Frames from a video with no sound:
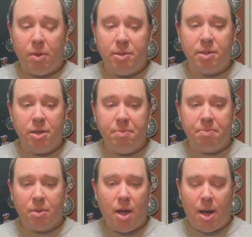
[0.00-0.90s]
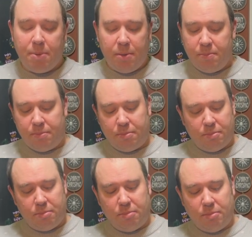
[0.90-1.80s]
It's good hobby.
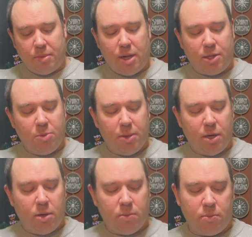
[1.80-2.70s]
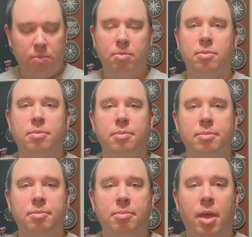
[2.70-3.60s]
Not too bitter. As
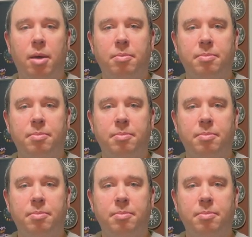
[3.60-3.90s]
expected. Yeah.